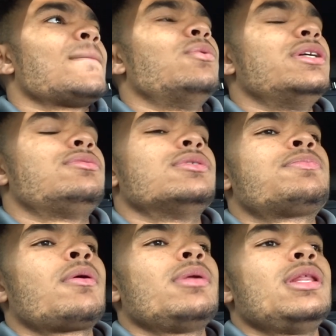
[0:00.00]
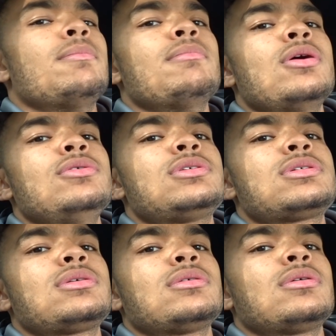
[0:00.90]
which was probably the
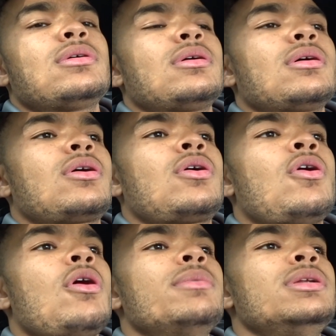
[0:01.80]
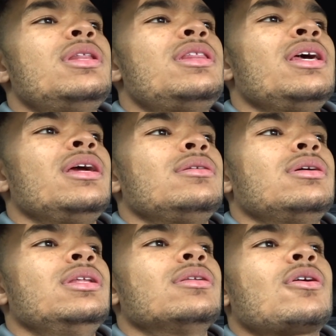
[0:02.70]
most common thing
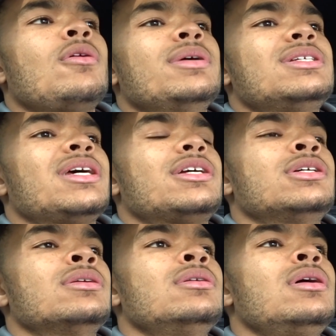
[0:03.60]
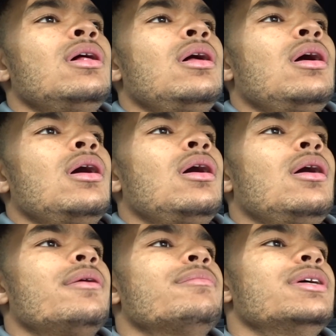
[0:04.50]
in the comment section,
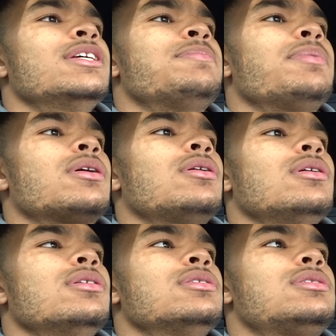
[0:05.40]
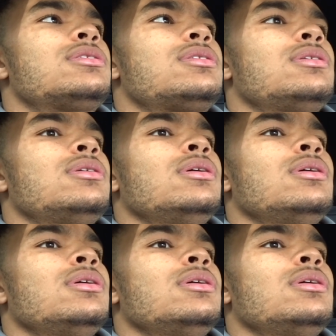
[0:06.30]
is because